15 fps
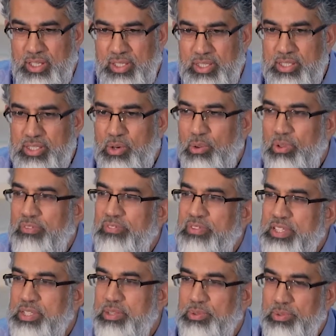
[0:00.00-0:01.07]
These are all
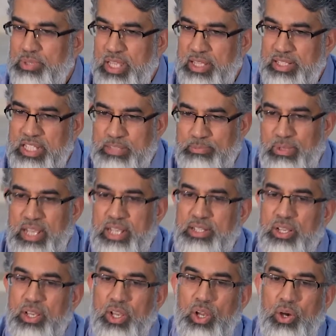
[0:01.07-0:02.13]
physical, they're
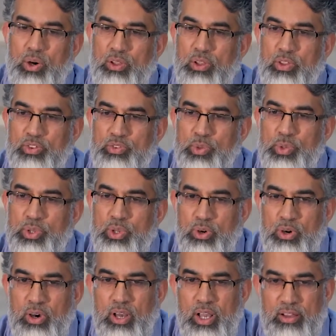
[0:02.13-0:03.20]
displayed or through
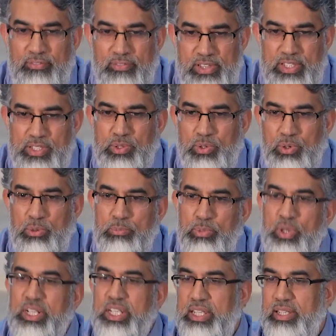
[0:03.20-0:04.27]
your physical
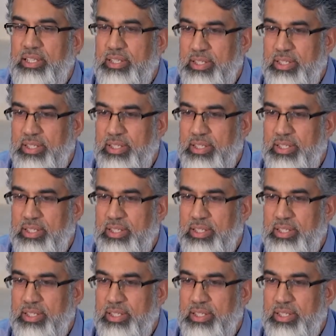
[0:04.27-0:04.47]
body.